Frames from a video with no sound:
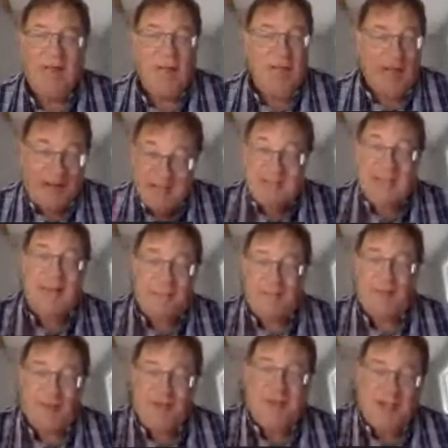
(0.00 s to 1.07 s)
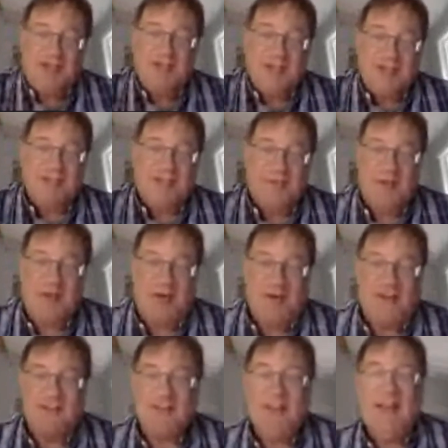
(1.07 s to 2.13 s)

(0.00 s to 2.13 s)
except for indigenous communities.